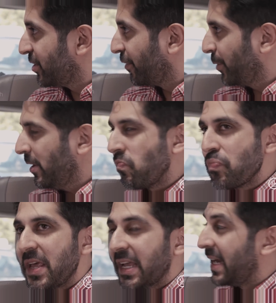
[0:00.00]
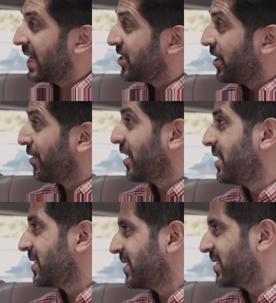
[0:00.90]
software, connects to their
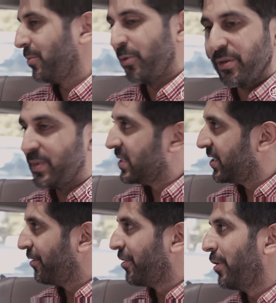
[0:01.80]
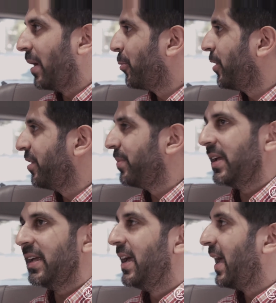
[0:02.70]
accounting system, whether it be Xero,
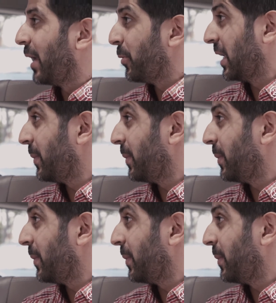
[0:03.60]
MYOB, and we keep